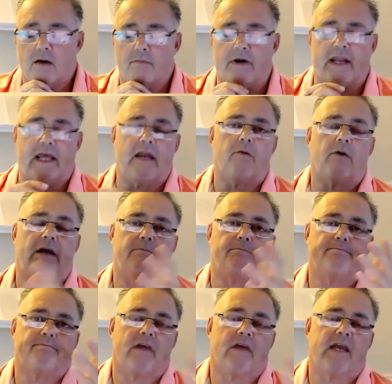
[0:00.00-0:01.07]
But anyway,
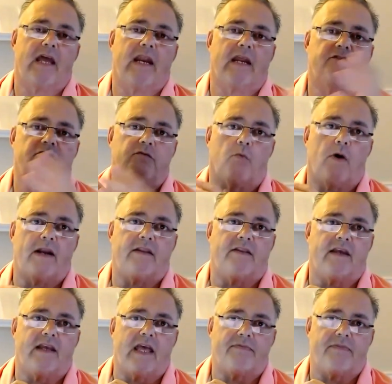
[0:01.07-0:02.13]
again, I just wanted
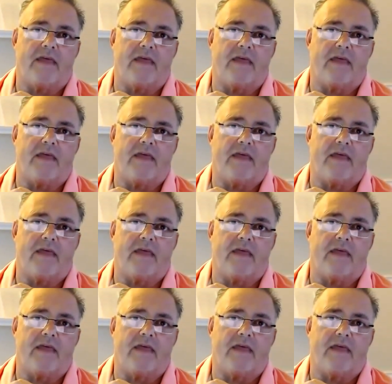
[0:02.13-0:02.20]
to get